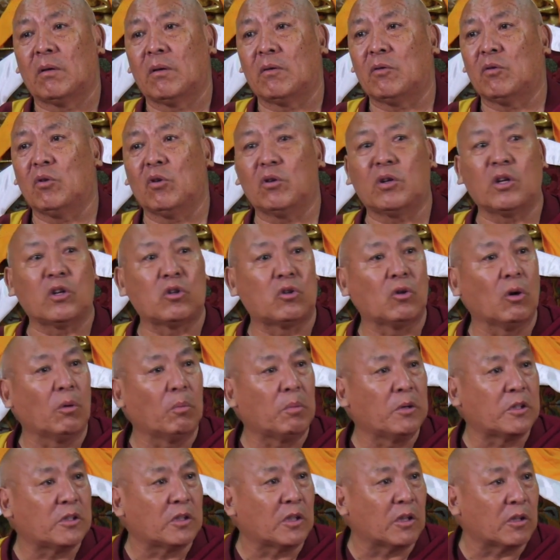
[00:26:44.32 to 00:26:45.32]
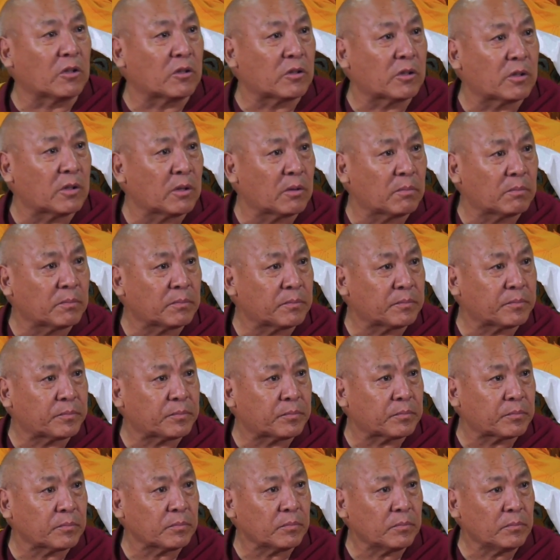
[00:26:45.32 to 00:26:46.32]
It's not a show business.
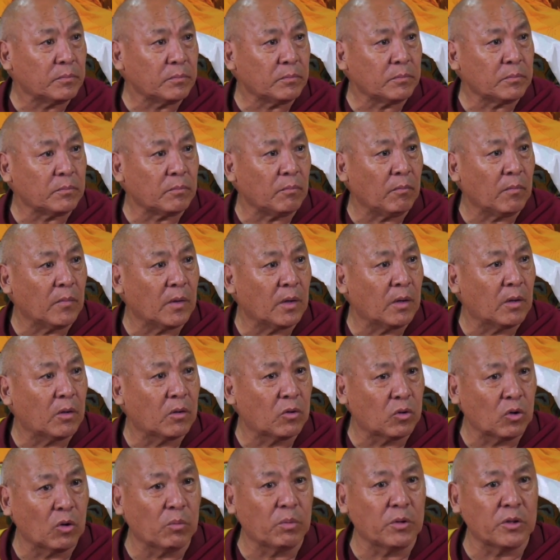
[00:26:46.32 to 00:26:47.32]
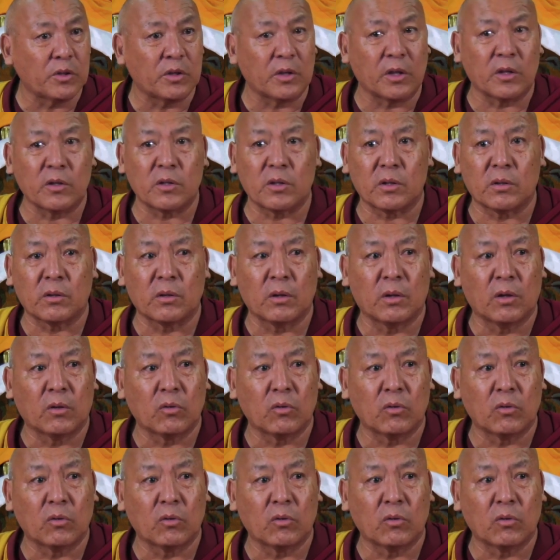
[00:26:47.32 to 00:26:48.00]
Show business.